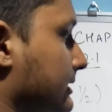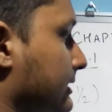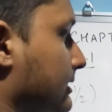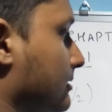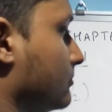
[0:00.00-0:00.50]

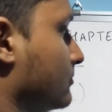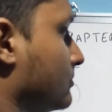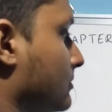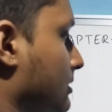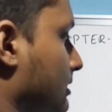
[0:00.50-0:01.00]
theta
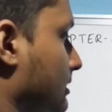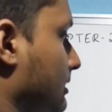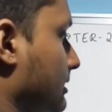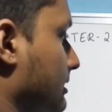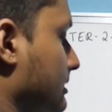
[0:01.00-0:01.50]

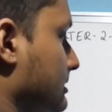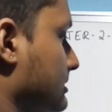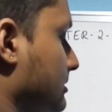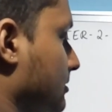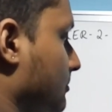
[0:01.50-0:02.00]

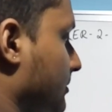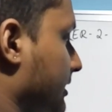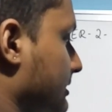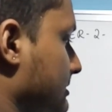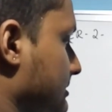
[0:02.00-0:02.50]
is
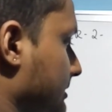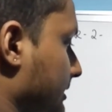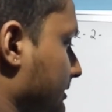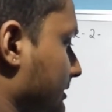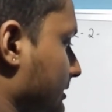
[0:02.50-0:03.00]
minus
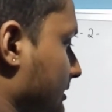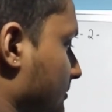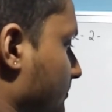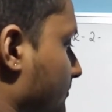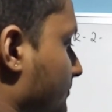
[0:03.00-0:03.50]
sine theta.